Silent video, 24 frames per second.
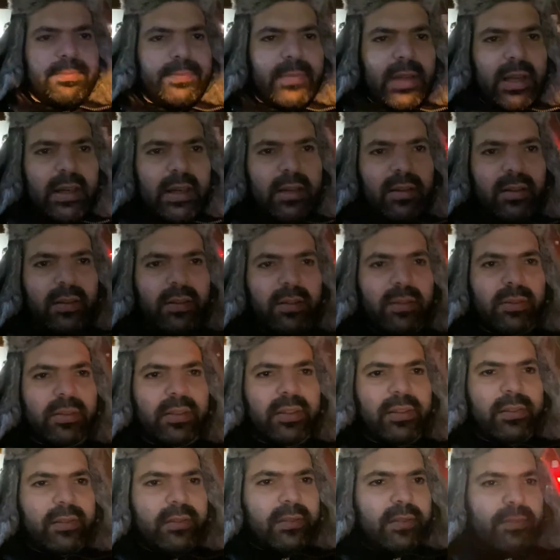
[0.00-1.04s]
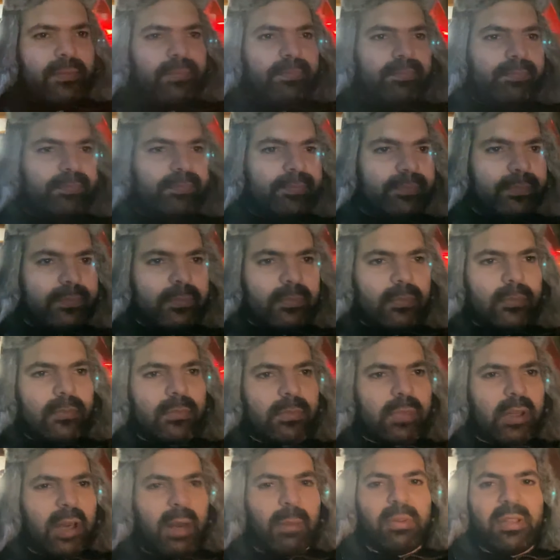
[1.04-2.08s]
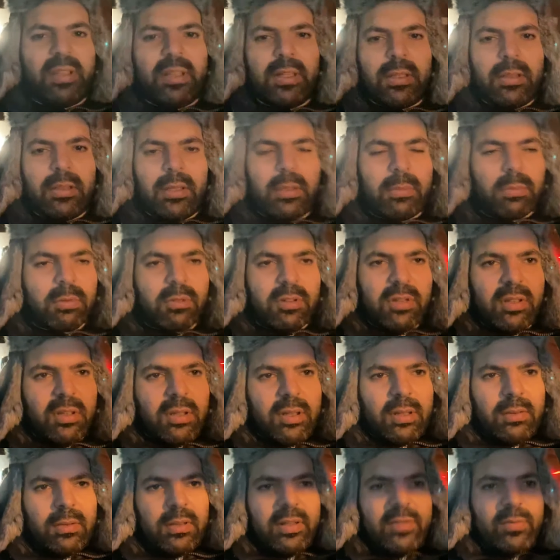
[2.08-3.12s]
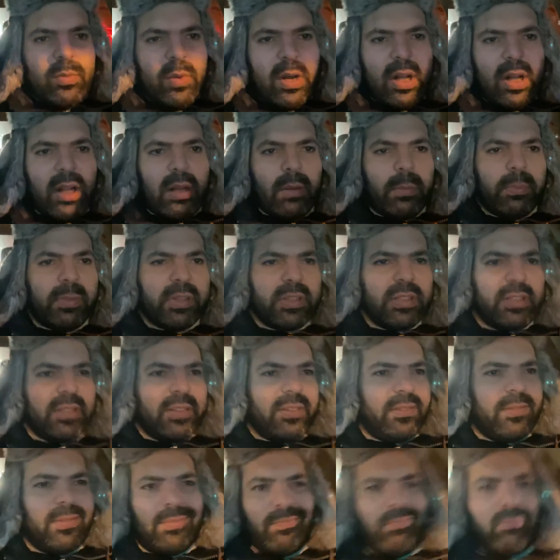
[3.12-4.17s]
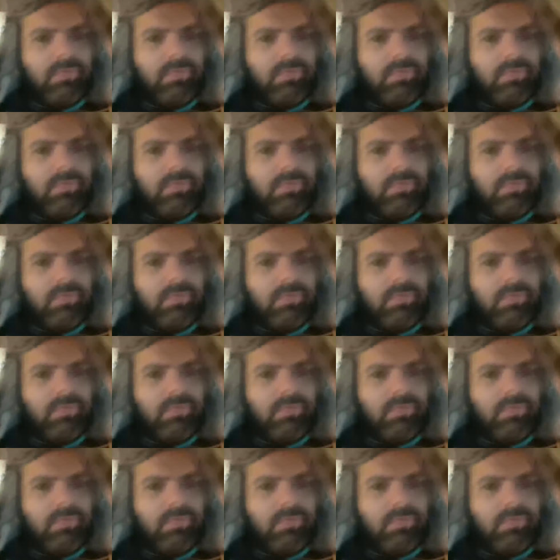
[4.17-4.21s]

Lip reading: I don't know, he's probably a liberal as well, but he...